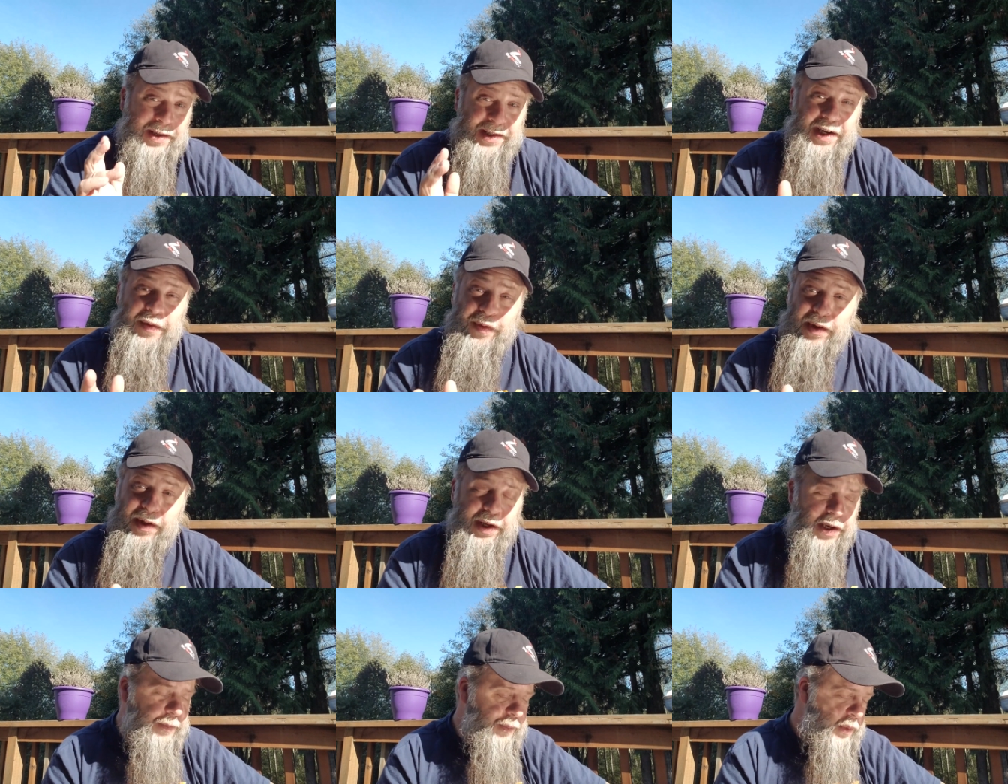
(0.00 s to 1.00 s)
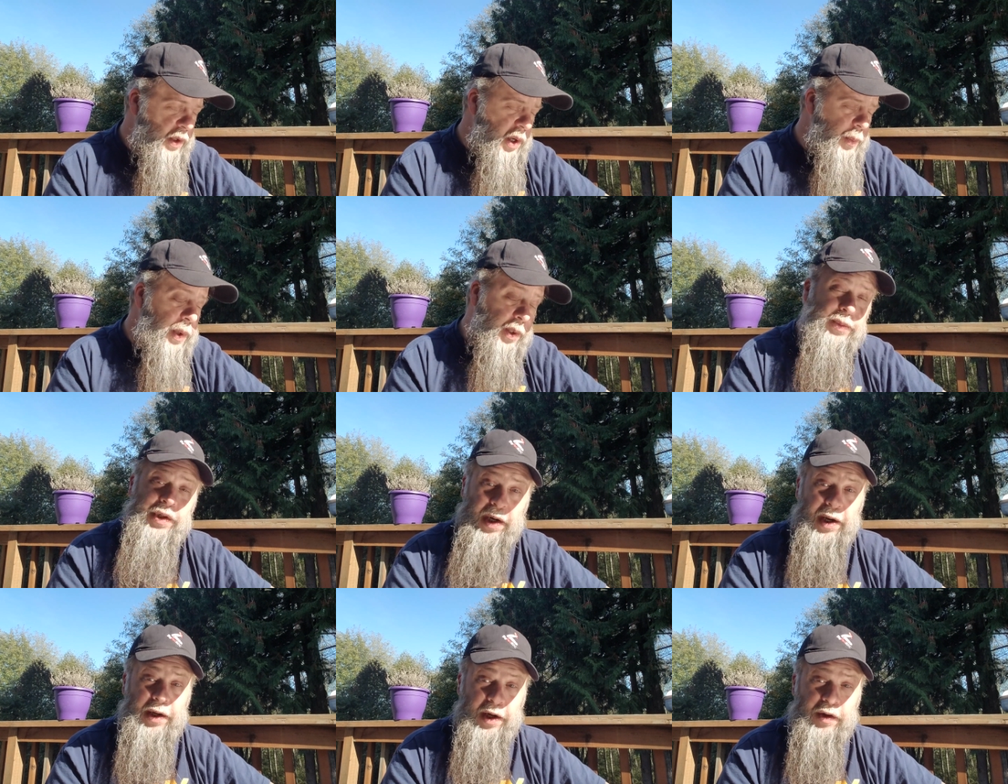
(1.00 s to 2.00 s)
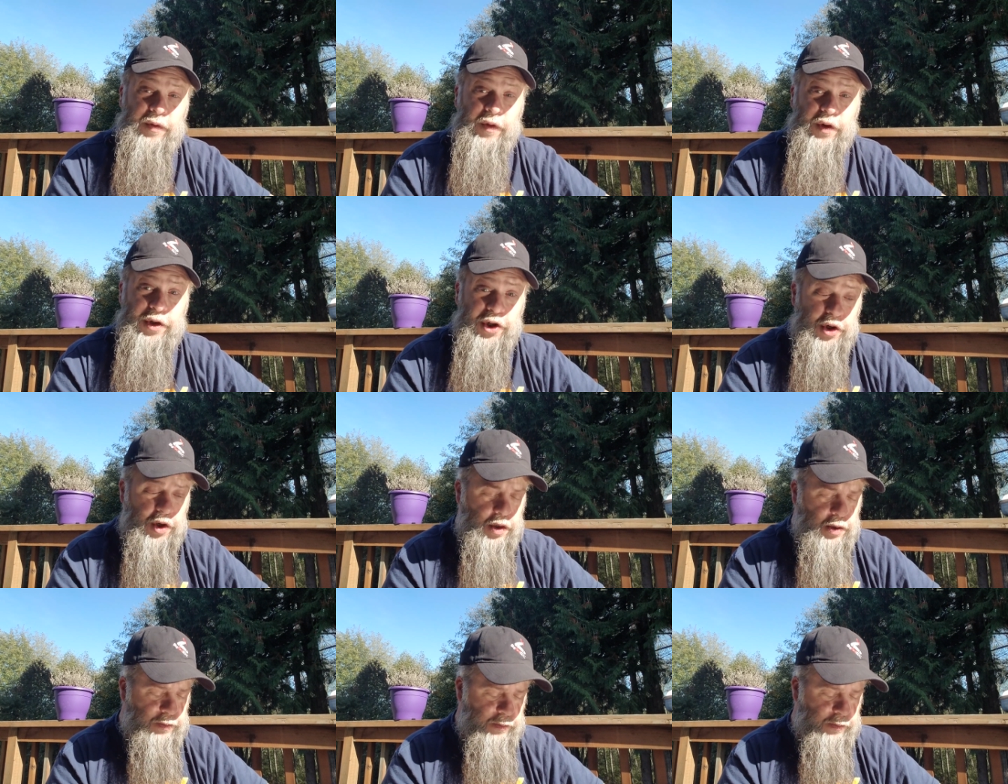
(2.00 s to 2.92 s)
definitely a pump shotgun for sure.